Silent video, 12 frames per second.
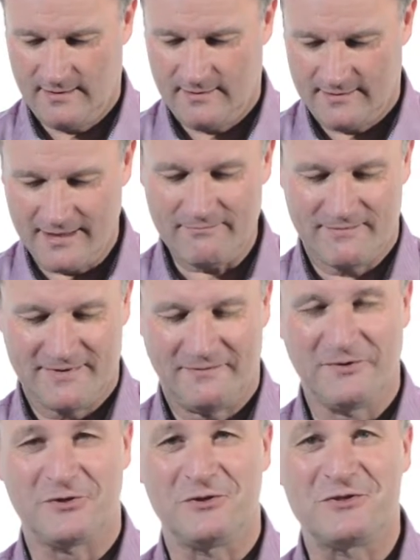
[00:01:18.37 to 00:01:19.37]
Yep,
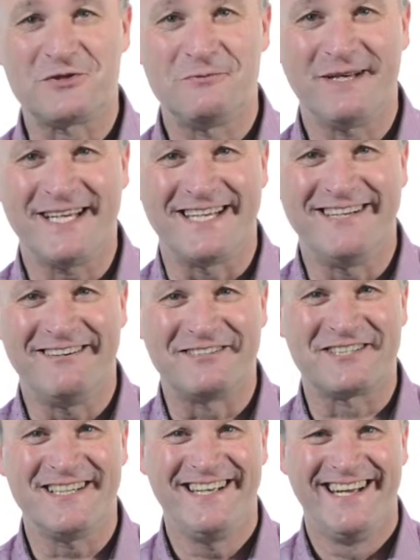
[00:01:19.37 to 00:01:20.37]
I'm not doing too bad here
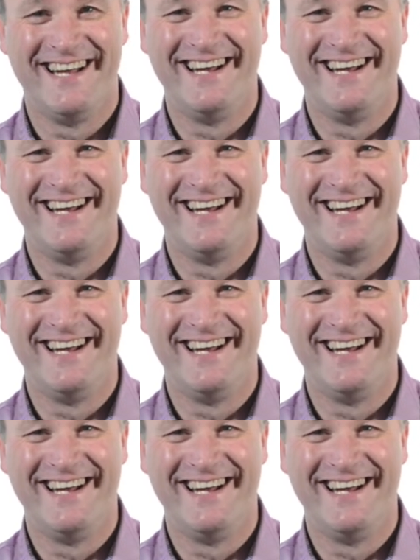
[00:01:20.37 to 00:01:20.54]
actually.